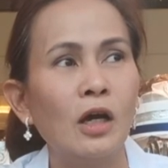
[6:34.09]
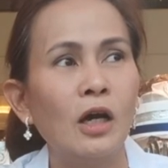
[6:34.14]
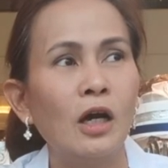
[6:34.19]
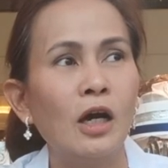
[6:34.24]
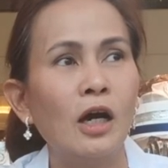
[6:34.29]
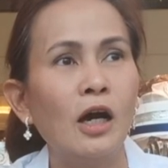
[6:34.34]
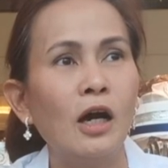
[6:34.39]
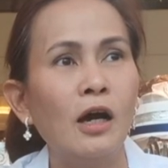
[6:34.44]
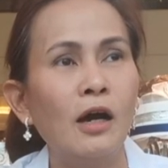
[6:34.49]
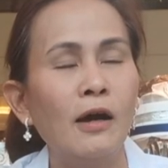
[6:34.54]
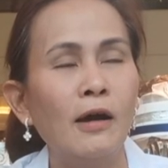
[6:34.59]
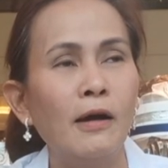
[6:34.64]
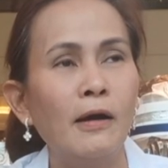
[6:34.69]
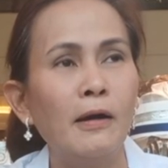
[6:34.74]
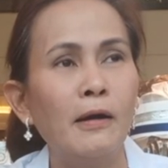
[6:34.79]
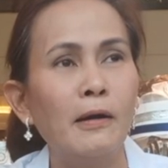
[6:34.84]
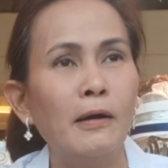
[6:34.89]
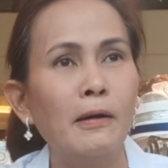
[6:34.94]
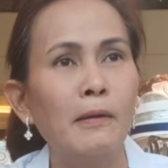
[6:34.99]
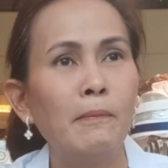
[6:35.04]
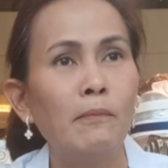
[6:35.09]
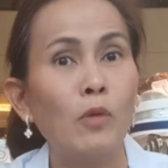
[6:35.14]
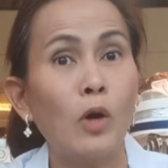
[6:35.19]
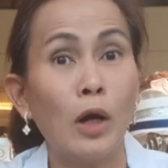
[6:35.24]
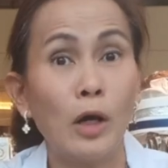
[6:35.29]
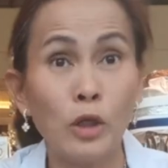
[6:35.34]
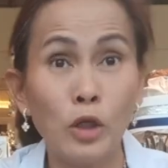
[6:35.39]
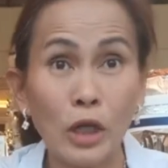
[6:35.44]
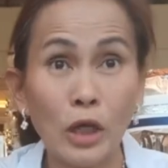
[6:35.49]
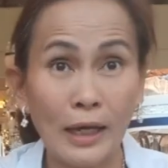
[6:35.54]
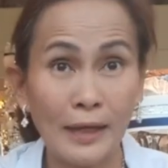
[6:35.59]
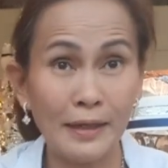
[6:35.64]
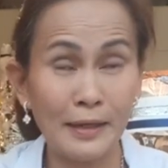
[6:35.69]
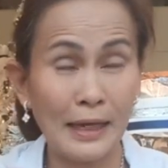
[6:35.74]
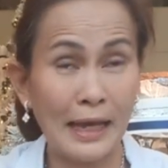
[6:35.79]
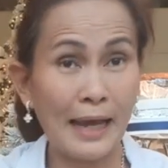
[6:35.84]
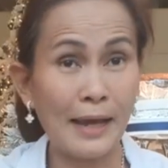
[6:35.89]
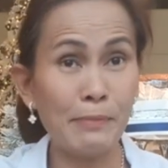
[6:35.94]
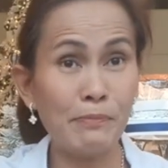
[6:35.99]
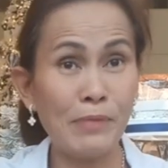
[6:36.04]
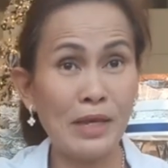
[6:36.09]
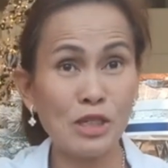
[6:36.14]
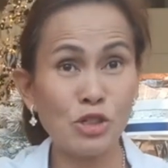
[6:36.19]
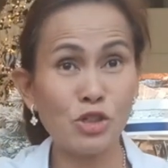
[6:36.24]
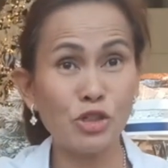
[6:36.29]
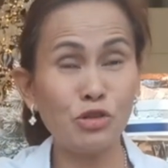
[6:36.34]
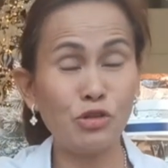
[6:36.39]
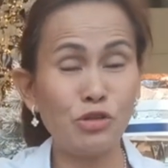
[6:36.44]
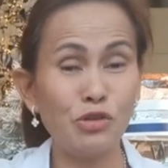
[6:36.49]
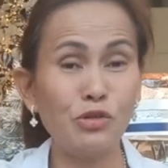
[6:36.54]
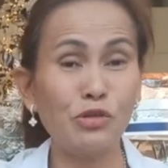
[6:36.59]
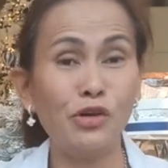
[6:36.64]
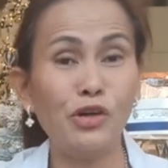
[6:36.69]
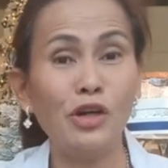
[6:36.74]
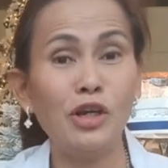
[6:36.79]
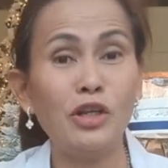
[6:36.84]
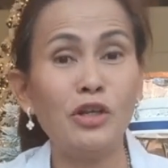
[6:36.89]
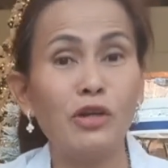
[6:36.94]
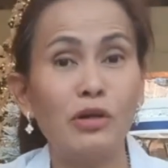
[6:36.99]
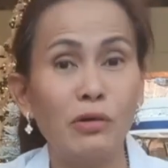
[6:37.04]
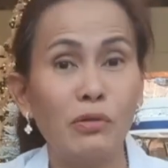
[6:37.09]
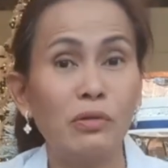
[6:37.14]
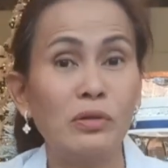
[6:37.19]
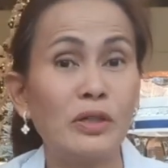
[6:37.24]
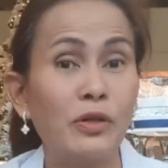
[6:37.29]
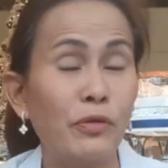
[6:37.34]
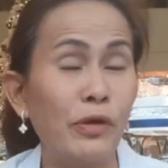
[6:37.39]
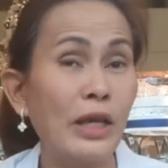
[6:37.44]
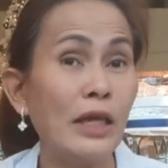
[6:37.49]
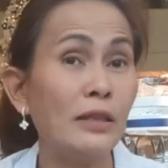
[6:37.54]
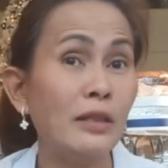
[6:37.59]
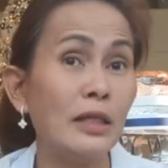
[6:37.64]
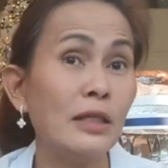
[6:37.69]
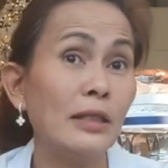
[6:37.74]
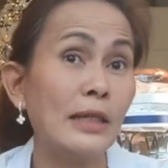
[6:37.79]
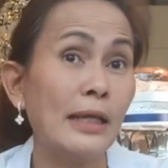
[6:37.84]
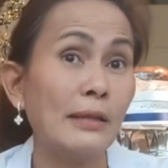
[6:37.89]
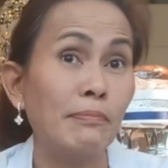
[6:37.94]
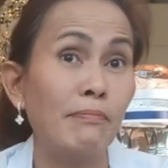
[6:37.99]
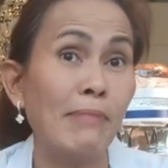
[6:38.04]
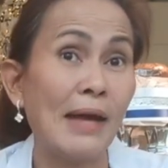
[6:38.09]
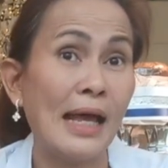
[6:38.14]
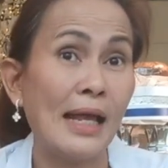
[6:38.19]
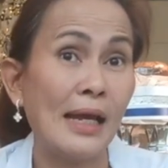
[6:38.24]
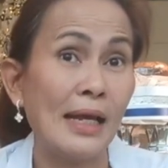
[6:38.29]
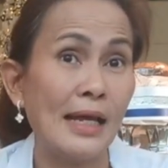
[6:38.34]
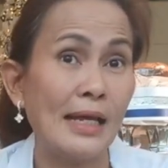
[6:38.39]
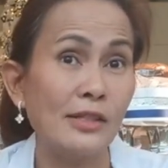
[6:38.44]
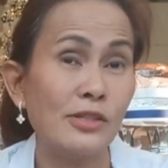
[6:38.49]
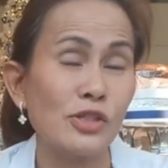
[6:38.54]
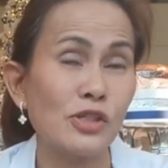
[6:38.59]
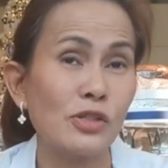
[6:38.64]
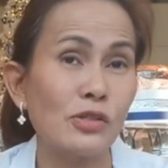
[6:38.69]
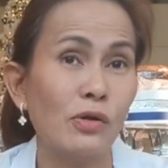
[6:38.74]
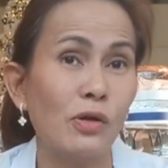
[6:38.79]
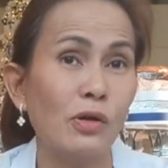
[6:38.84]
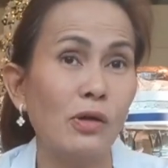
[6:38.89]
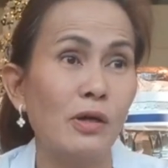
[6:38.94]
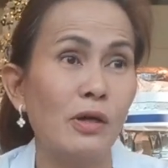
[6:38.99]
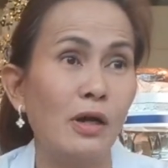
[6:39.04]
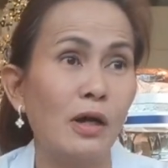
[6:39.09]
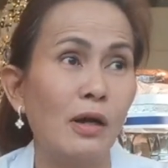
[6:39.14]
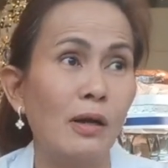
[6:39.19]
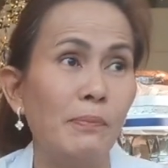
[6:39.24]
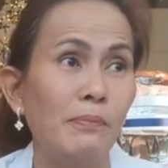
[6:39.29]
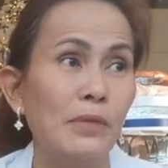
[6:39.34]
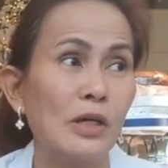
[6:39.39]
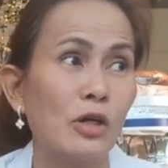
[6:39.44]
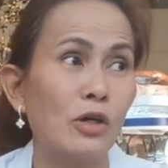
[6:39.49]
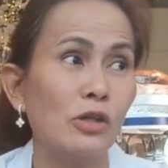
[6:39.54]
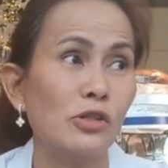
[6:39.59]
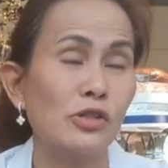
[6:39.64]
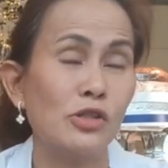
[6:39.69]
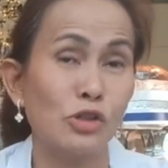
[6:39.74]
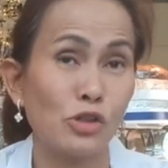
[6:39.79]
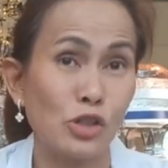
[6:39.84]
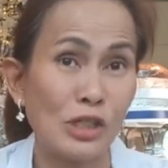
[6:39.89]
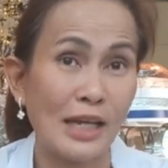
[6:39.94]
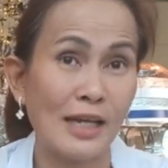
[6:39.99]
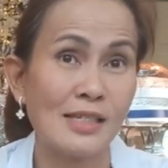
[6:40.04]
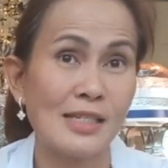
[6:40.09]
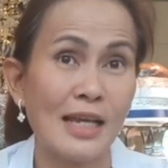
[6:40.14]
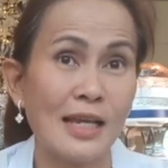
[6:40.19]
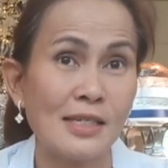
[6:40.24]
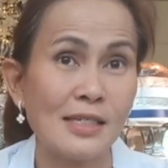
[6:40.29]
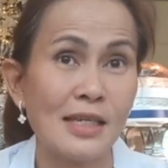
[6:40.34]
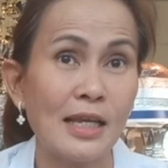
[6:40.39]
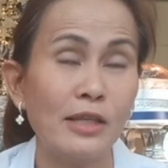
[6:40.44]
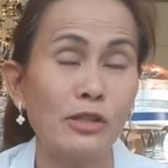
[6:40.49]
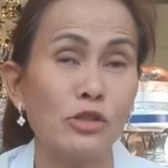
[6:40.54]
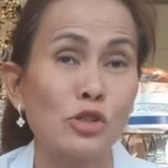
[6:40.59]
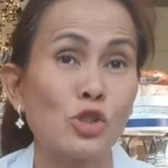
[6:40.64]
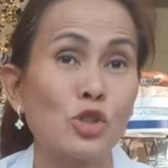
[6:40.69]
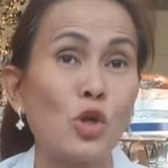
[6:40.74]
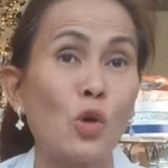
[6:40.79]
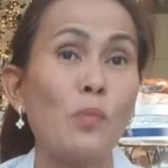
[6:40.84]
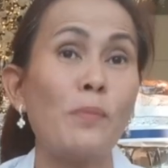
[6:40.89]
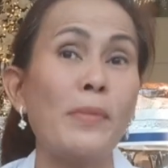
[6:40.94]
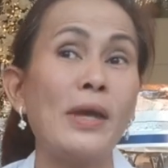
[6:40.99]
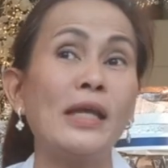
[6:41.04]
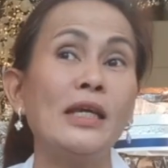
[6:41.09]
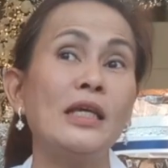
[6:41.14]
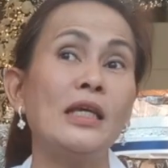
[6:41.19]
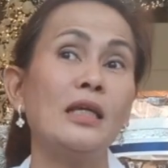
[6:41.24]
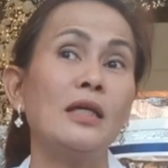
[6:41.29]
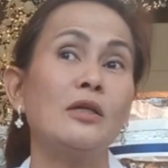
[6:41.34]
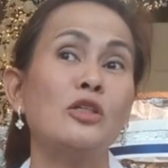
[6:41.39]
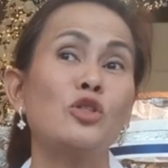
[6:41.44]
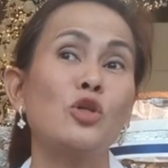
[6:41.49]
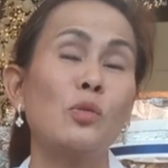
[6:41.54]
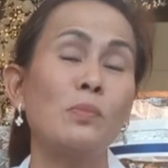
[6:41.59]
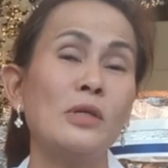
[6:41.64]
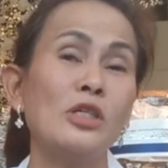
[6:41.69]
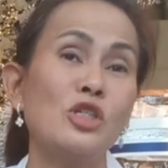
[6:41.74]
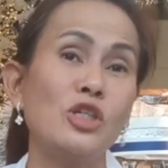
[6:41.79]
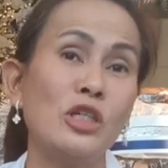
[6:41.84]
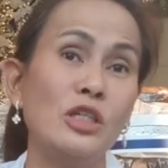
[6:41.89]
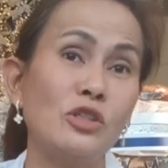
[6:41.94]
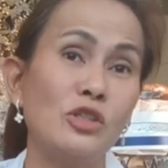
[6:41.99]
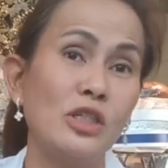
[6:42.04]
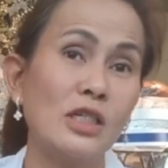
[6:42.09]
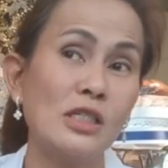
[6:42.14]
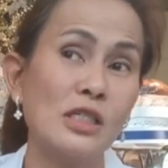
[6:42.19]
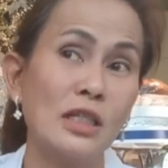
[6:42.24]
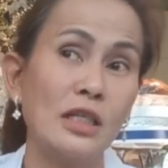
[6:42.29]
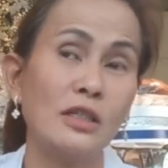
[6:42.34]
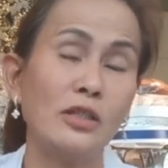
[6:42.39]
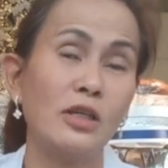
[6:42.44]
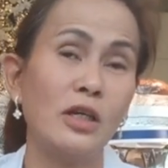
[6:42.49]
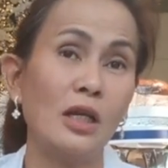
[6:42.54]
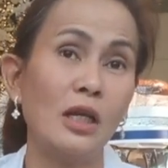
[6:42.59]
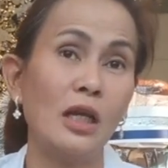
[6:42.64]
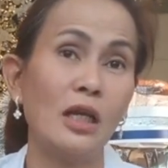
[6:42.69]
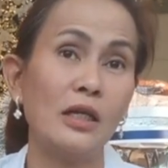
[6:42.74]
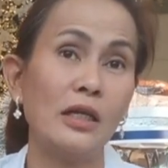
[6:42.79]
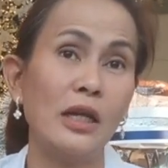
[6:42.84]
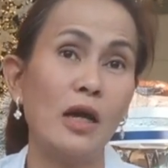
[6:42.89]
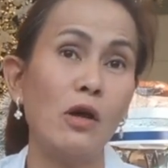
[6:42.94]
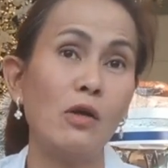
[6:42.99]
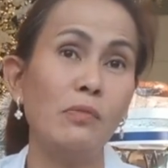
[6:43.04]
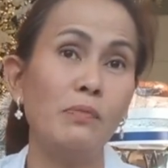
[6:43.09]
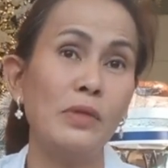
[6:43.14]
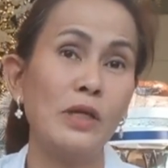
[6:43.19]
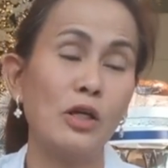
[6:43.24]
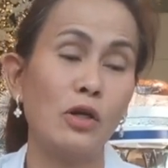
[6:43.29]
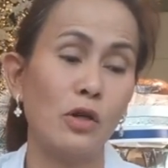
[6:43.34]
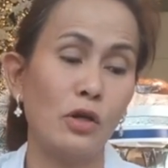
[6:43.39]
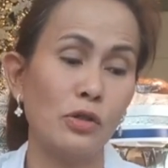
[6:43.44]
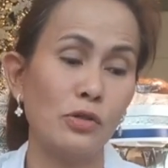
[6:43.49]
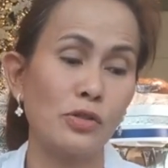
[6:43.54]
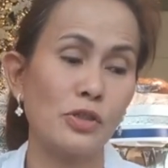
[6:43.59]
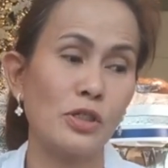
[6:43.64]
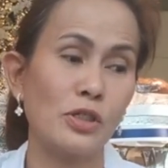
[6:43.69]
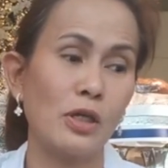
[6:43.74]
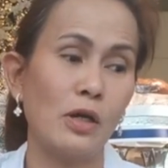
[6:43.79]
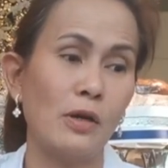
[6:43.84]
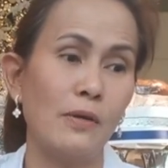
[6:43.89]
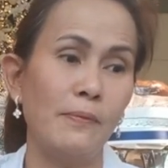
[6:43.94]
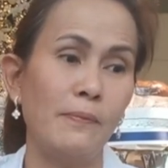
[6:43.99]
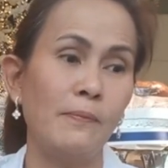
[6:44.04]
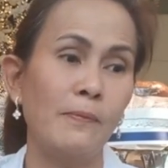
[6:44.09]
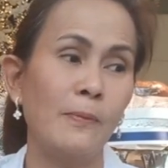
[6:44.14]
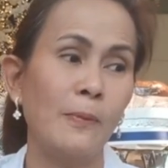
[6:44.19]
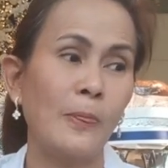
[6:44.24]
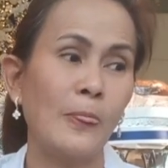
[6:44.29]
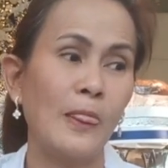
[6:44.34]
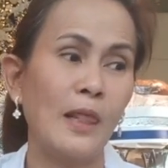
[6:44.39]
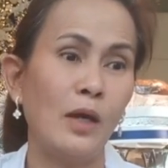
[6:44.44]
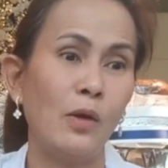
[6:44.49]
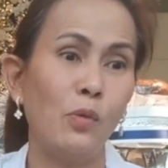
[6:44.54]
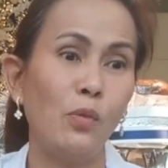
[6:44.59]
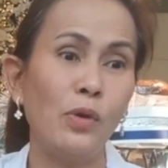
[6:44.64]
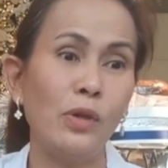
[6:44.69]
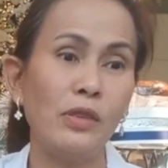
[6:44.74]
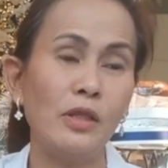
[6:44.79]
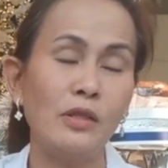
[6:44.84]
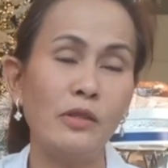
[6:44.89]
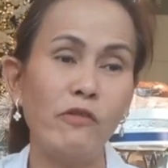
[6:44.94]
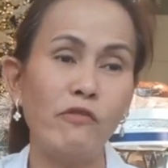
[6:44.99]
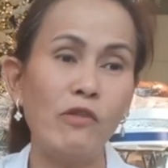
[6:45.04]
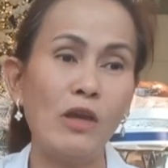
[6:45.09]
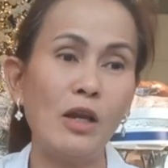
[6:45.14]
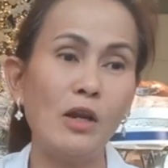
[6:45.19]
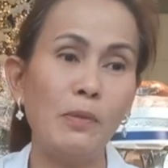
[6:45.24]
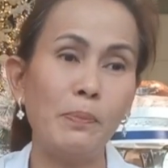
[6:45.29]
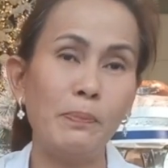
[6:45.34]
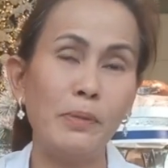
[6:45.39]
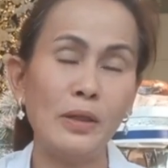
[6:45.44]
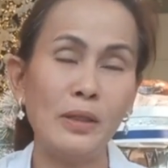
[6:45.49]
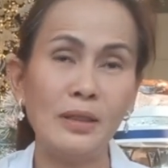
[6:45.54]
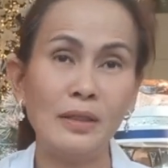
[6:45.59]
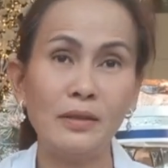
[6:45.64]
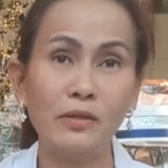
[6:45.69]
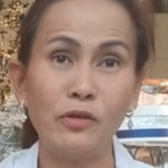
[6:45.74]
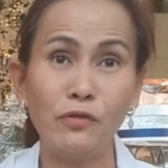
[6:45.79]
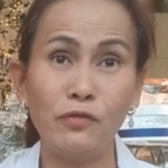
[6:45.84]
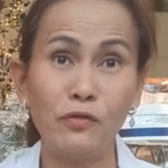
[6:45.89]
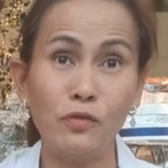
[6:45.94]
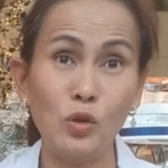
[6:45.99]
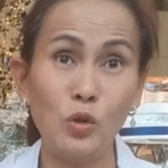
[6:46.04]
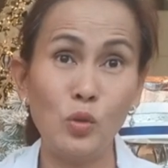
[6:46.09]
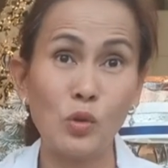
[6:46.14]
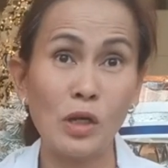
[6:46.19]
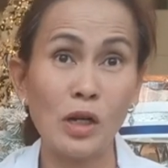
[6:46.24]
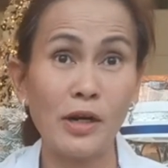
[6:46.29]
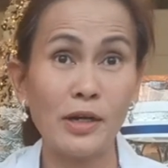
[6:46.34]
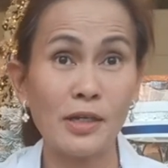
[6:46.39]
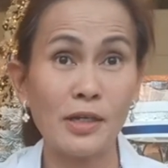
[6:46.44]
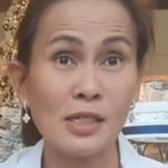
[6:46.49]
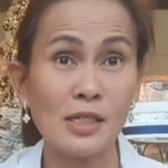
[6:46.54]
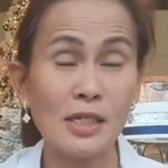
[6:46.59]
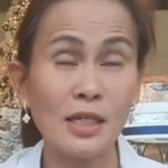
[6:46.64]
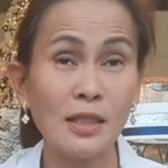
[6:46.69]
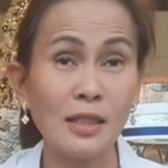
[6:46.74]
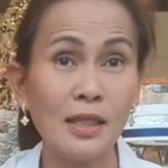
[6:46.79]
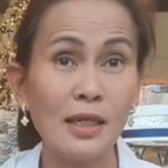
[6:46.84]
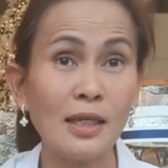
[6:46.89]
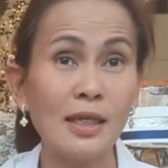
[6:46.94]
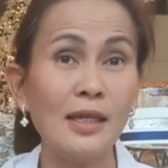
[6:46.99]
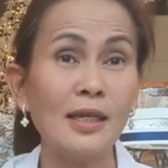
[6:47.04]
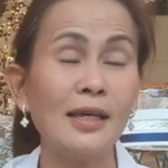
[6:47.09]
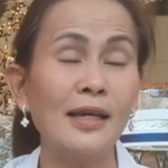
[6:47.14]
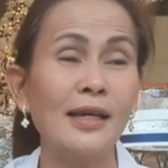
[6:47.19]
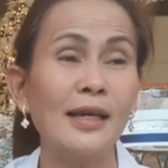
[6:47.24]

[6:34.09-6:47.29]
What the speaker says: I mentioned to you earlier, creating that balance, no? Because there's, as I said, so much interest in Tarlac now because with the development of New Clark City,